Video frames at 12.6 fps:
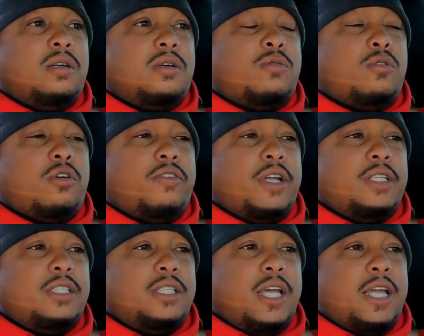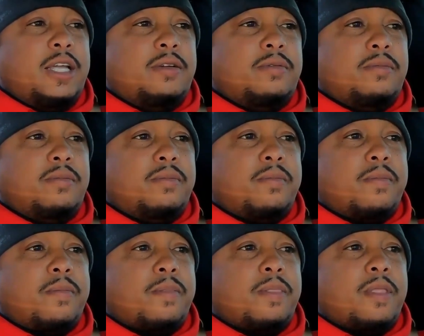Corvette C8,
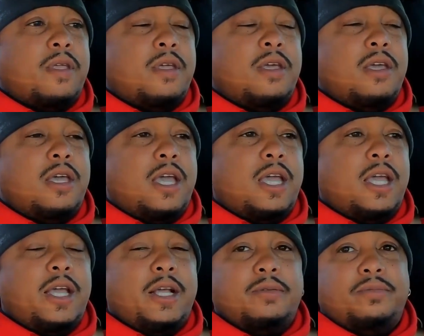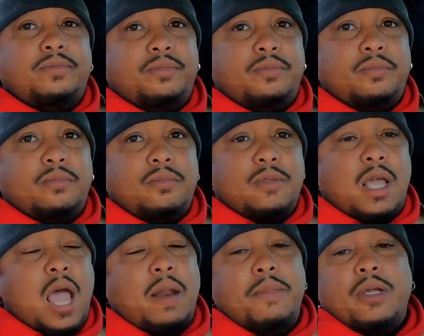and
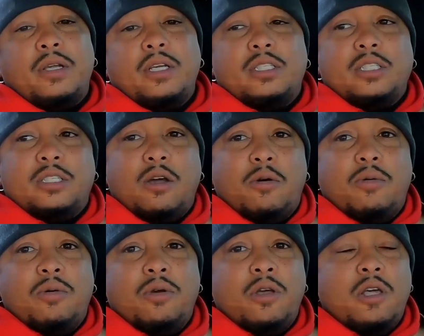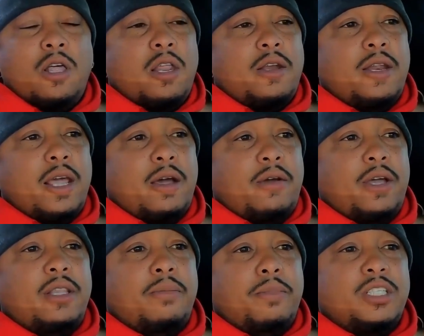I'd have been good to go. Now,
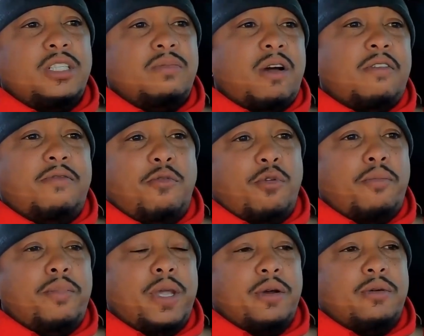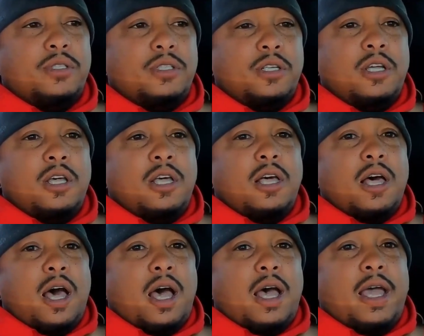in the midst of my 4 bills,
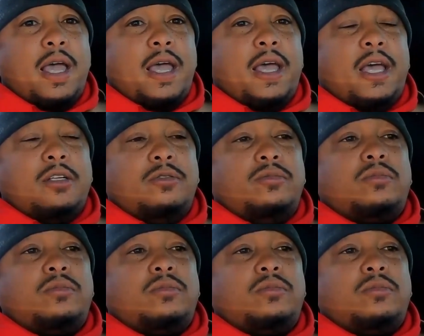I had